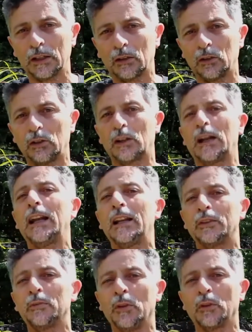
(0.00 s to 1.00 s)
So,
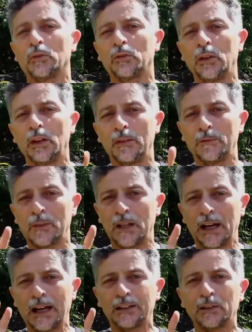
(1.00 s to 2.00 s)
if I have my
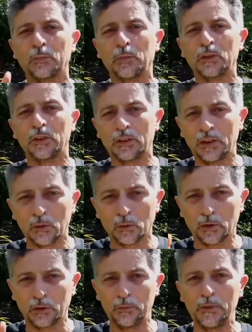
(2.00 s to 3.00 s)
hands and energies
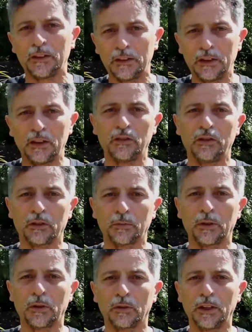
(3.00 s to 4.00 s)
at someone's
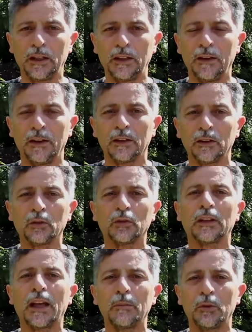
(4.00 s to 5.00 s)
disposal, I must
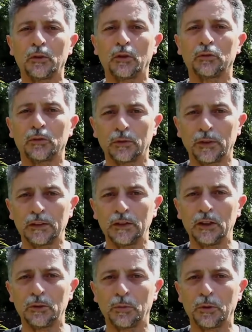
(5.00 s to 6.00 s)
know what I am doing
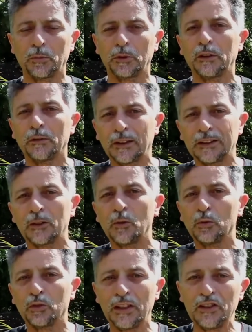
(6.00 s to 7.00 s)
so that it comes from
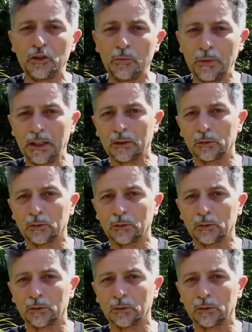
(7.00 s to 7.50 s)
my heart.